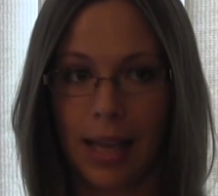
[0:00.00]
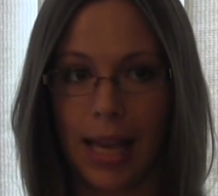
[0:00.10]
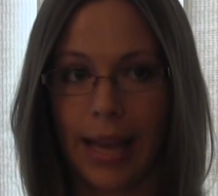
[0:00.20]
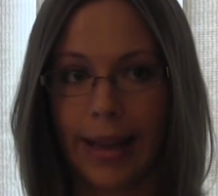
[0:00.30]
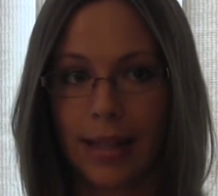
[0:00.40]

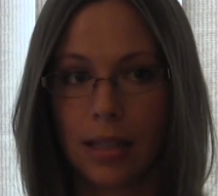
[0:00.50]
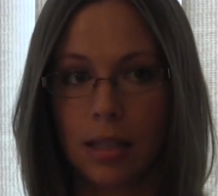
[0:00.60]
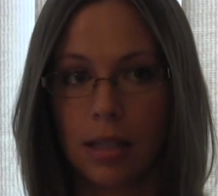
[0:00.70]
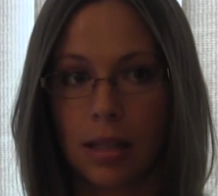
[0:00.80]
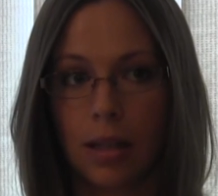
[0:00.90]

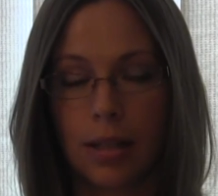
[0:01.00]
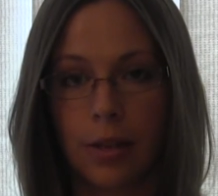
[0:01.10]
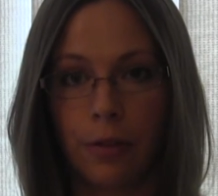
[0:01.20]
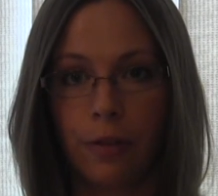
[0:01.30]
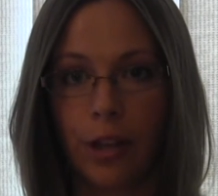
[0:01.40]
And there's
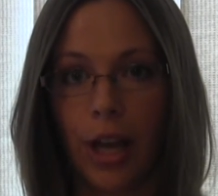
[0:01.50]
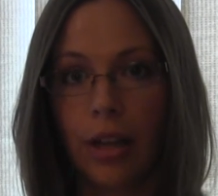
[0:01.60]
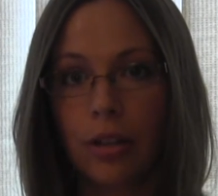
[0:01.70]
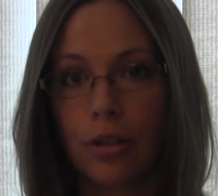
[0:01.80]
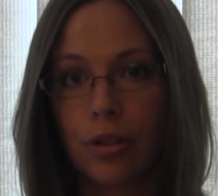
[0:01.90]
a
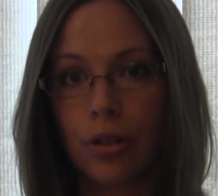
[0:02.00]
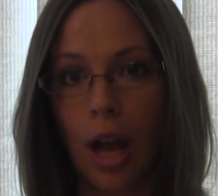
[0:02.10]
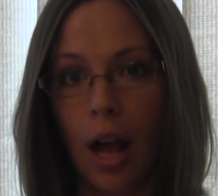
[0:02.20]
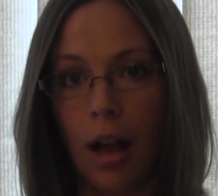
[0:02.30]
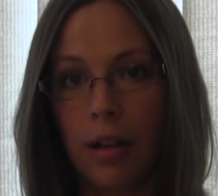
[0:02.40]
flush
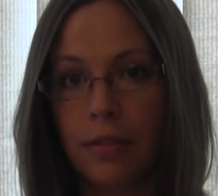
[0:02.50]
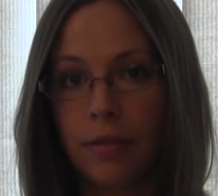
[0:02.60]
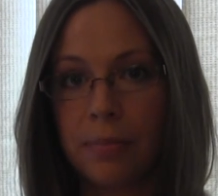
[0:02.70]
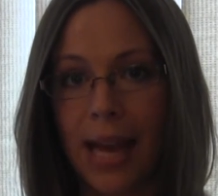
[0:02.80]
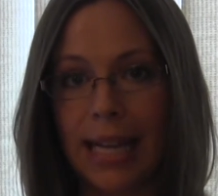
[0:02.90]
of
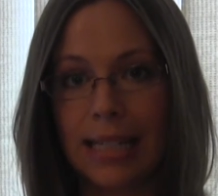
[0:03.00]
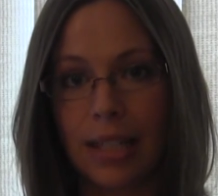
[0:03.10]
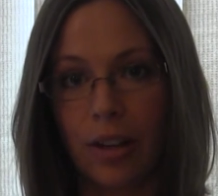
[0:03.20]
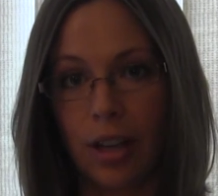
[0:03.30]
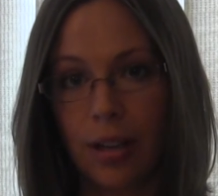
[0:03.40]

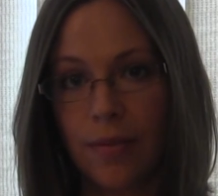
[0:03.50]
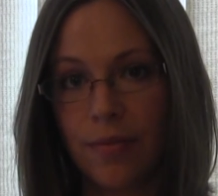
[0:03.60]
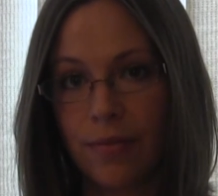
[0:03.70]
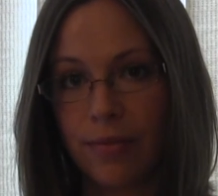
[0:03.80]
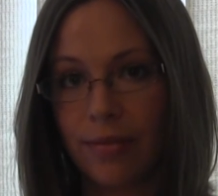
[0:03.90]
bacteria,
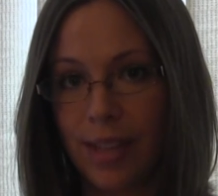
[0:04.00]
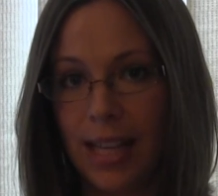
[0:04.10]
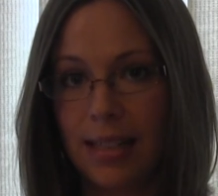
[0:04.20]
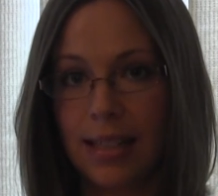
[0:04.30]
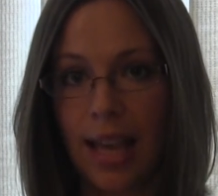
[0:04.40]

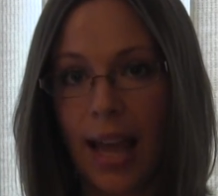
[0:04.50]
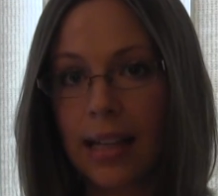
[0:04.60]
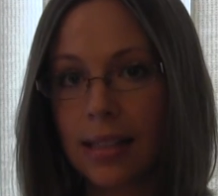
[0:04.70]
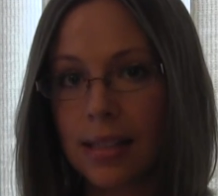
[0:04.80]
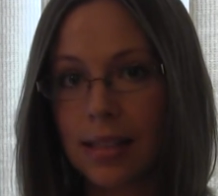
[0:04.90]

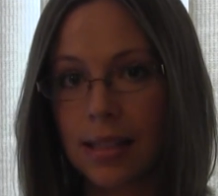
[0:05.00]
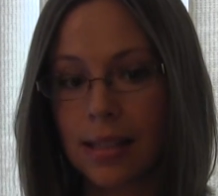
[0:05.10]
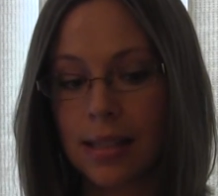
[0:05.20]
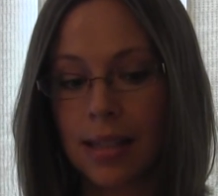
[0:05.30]
insects,